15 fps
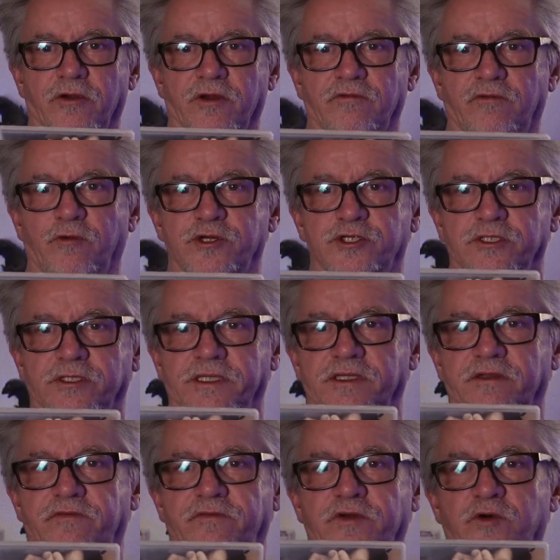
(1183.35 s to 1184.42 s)
Unfortunately, the
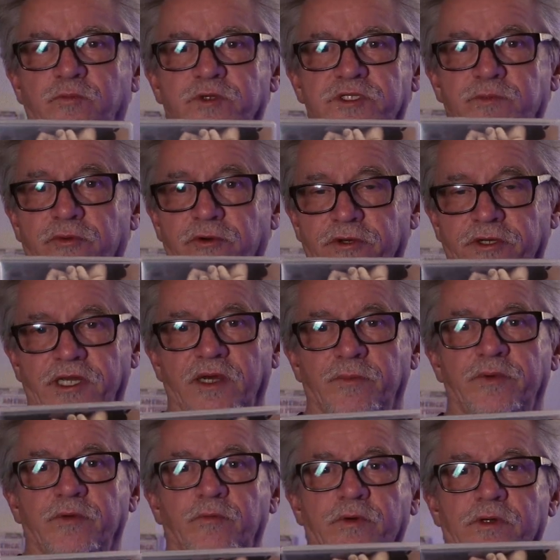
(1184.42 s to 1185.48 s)
film was burned
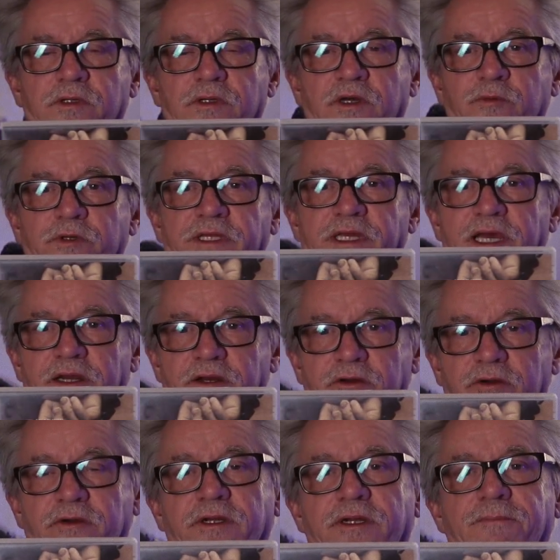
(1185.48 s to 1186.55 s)
up along with the
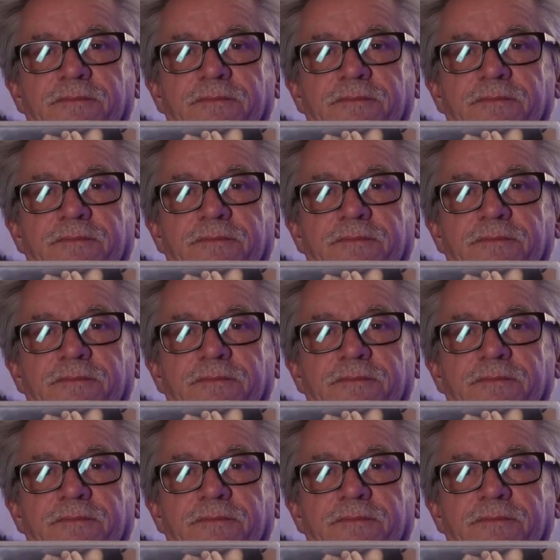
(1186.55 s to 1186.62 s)
editor